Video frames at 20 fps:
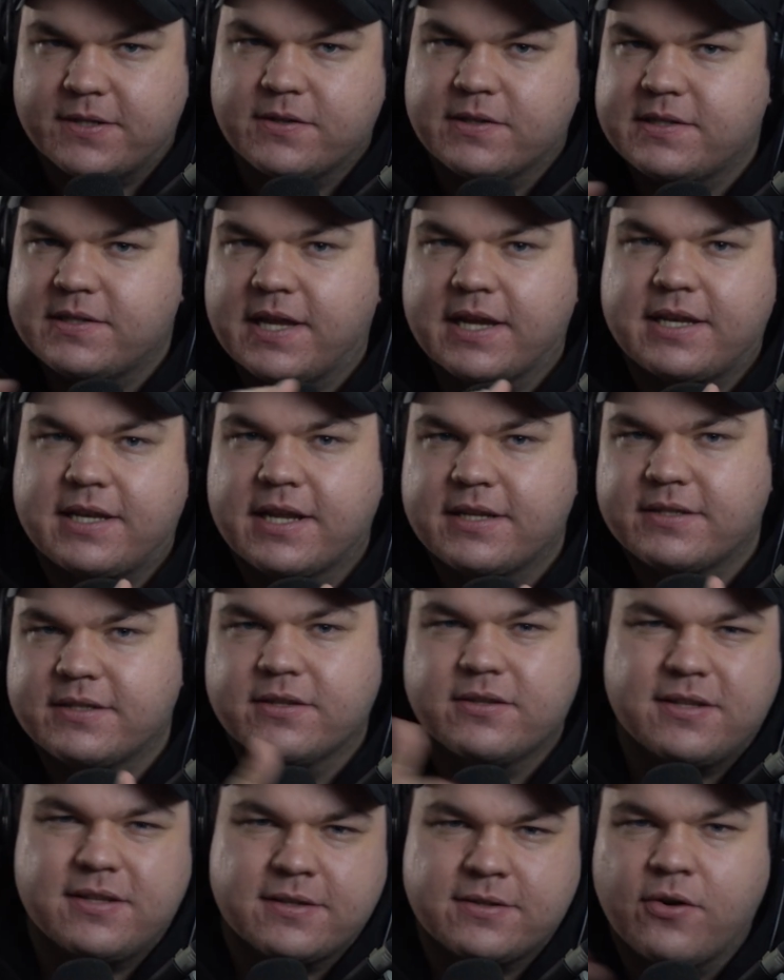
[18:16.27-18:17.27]
So it's like there's
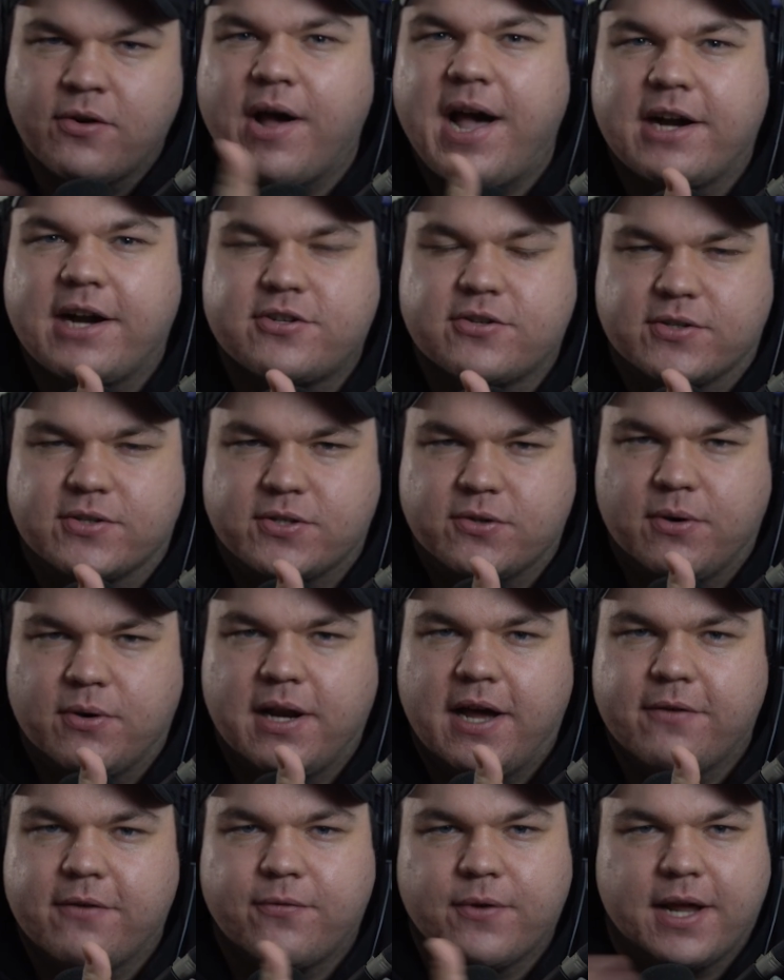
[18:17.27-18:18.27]
no actual
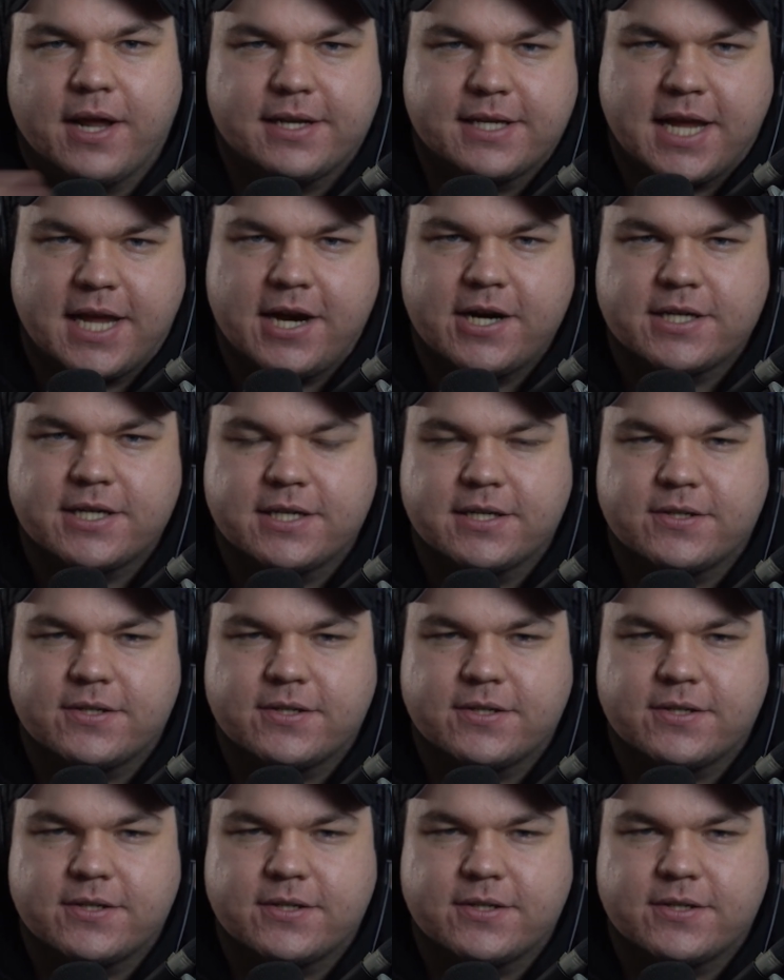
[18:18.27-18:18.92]
storyline for that character.